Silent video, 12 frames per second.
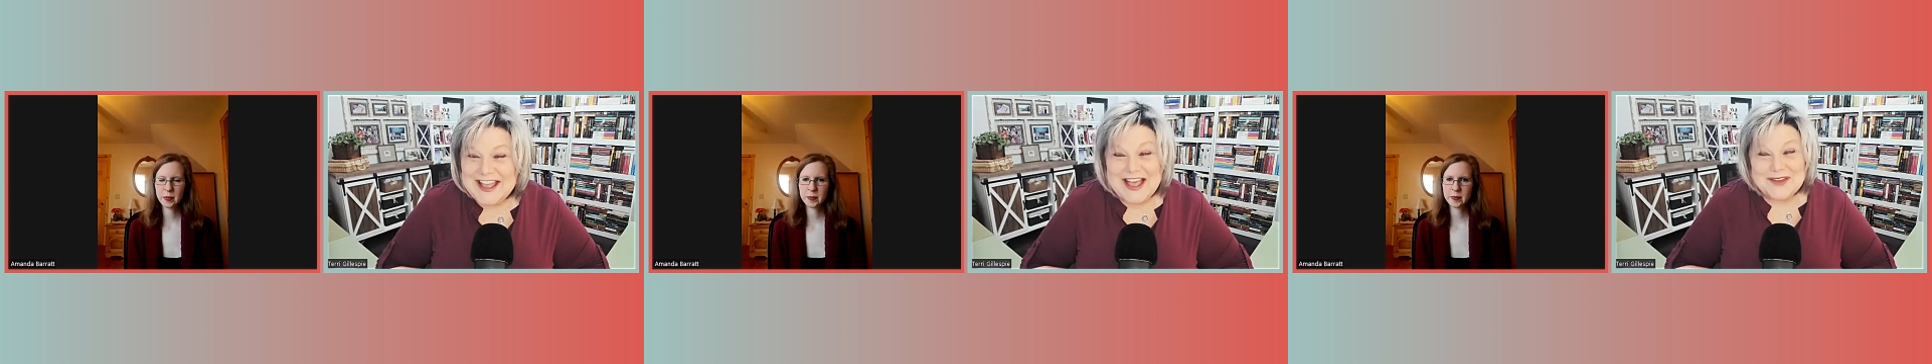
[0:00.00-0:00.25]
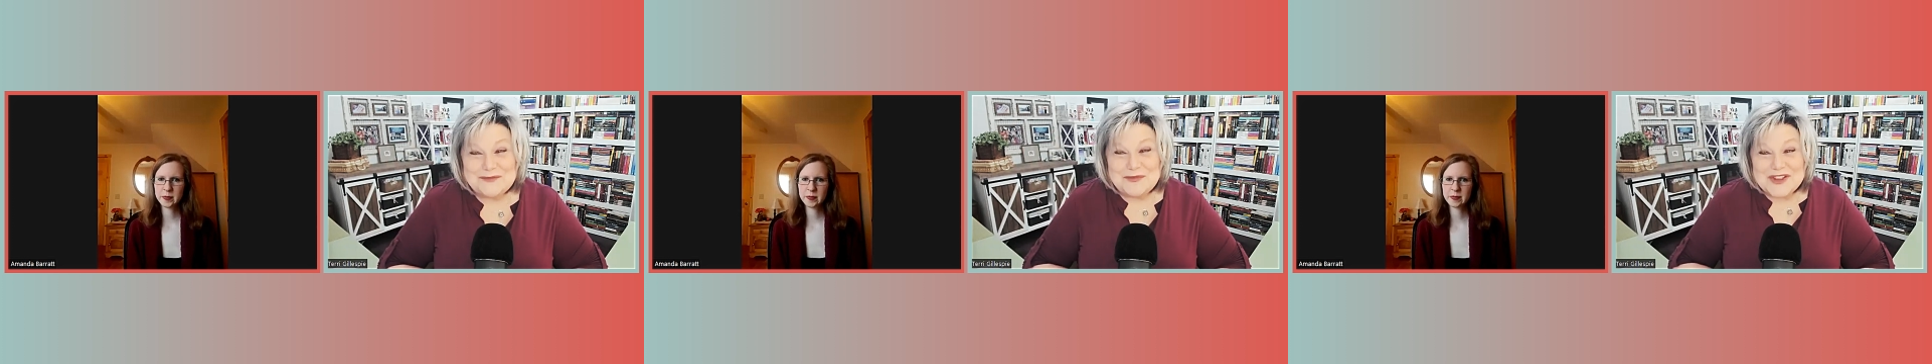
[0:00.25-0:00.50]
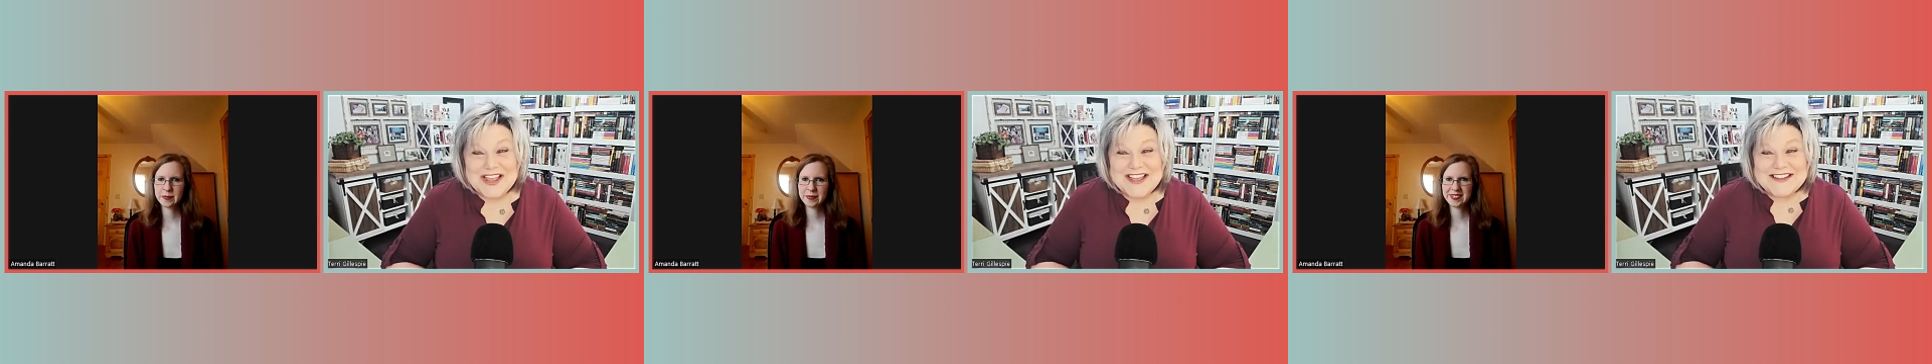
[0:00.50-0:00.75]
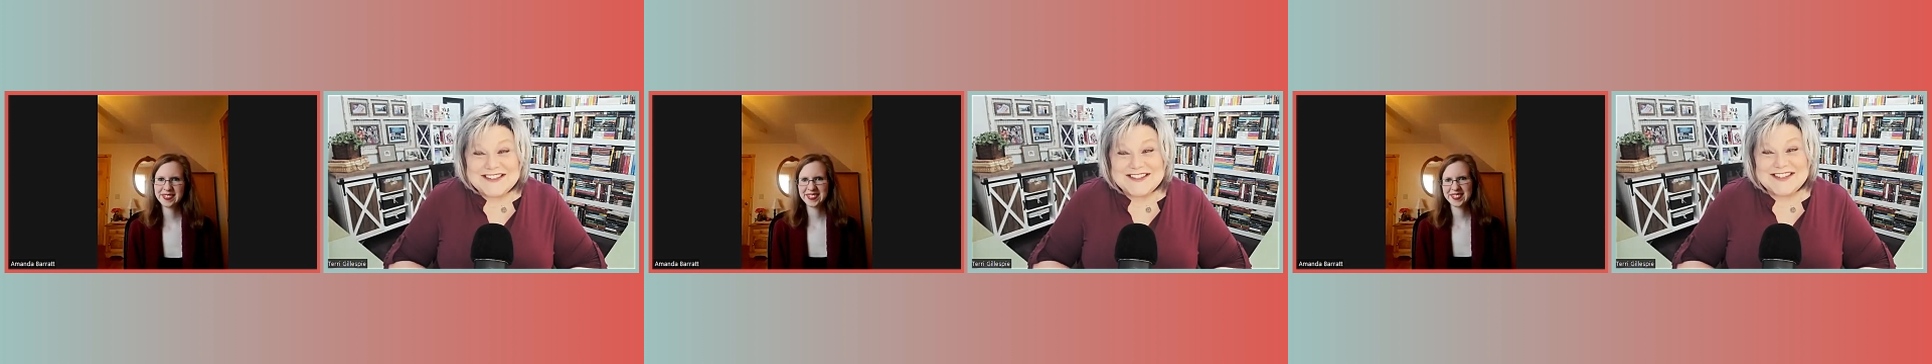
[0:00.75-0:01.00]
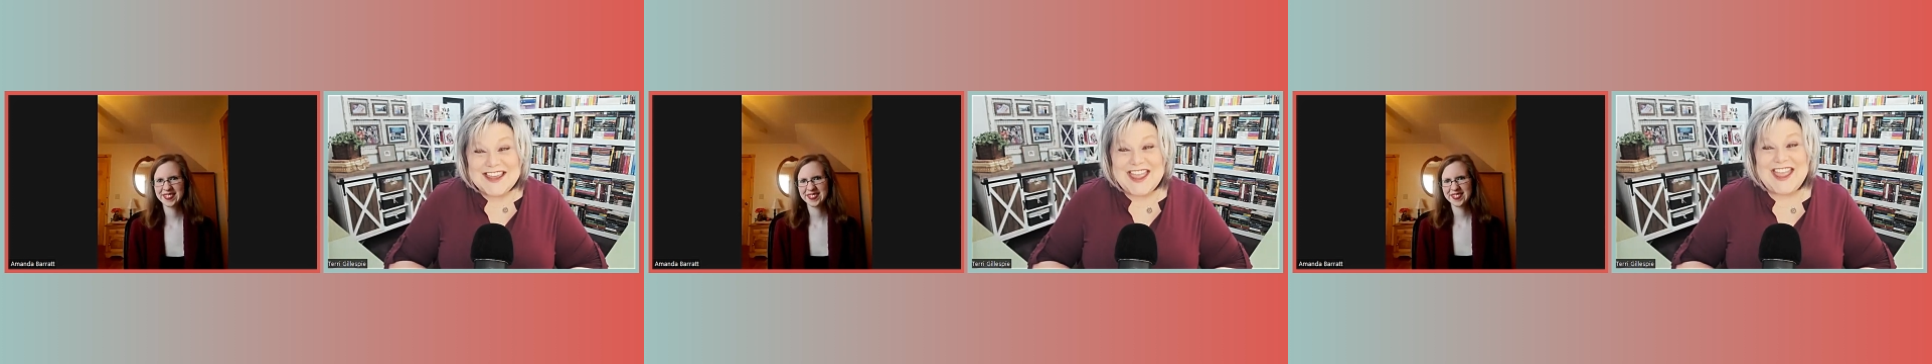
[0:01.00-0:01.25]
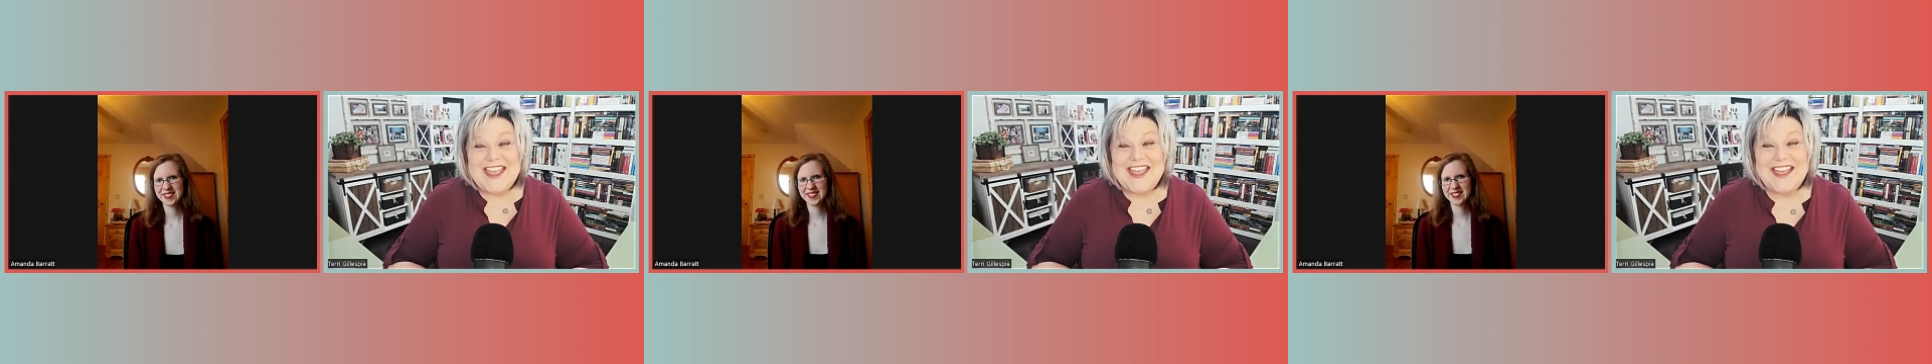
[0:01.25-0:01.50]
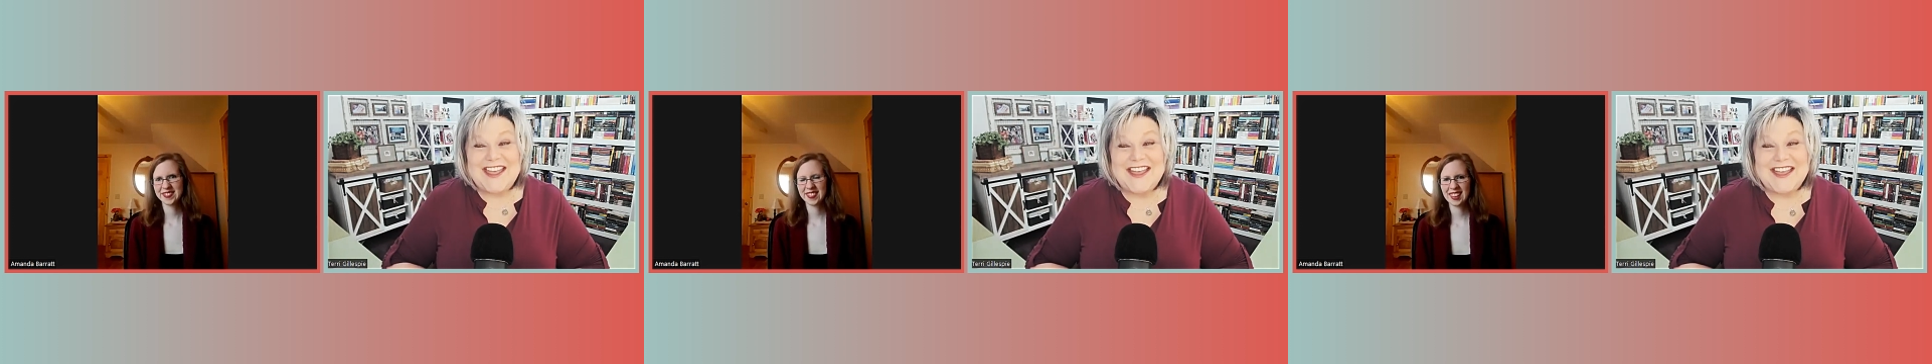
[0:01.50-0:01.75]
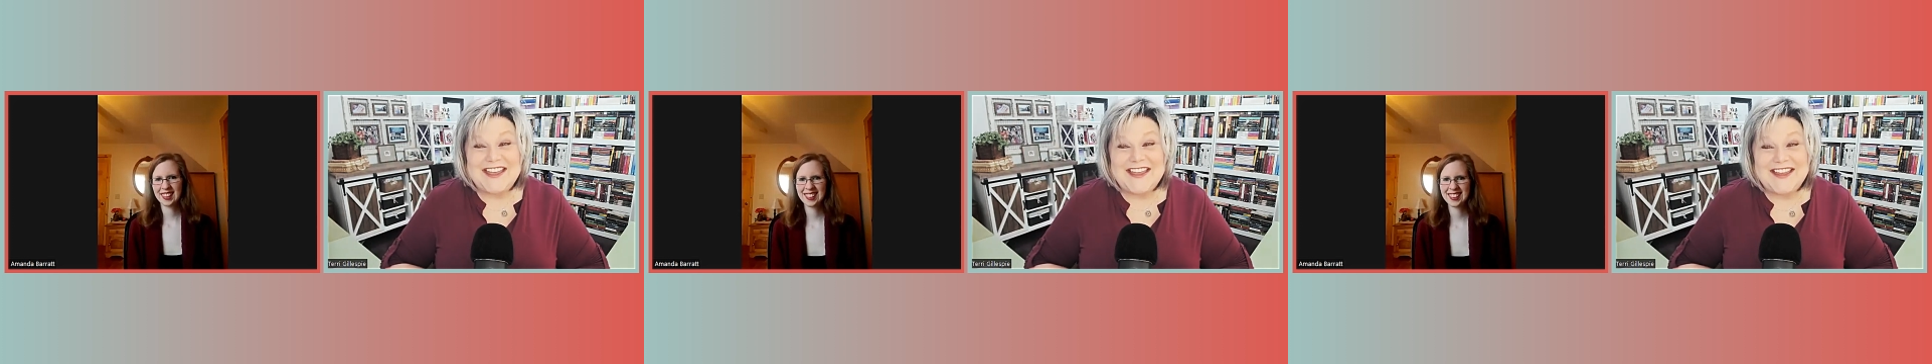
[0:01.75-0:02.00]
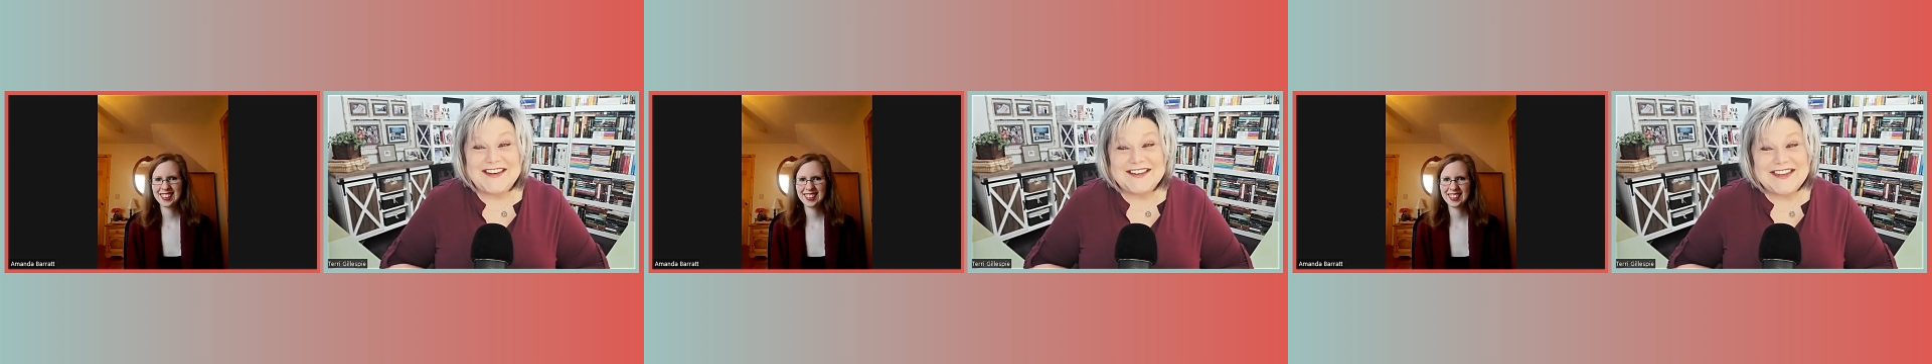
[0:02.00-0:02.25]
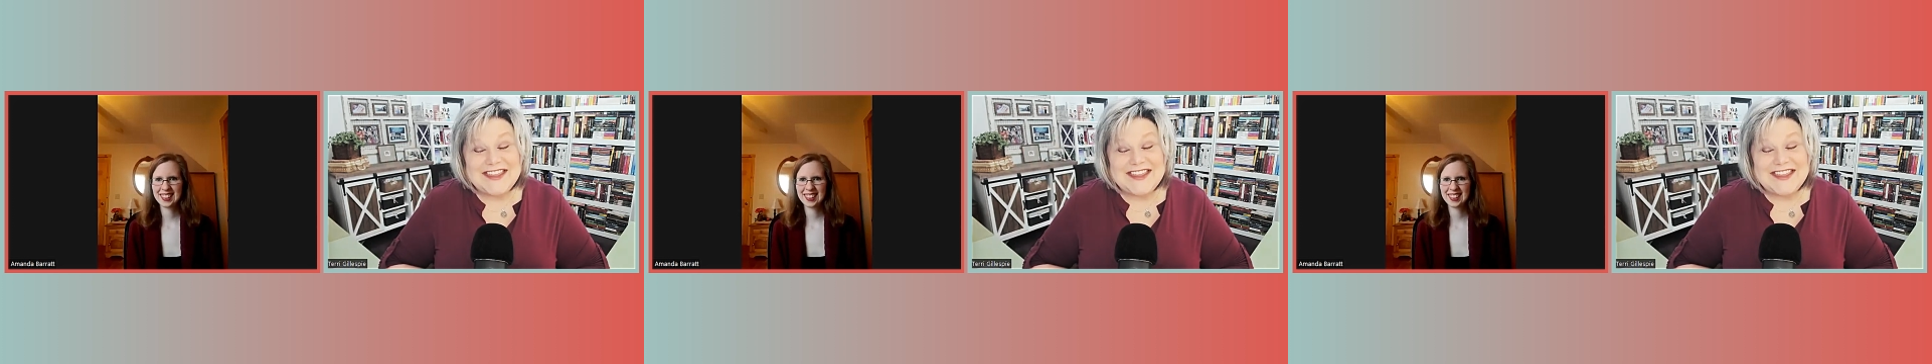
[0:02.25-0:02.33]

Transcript: God bless, and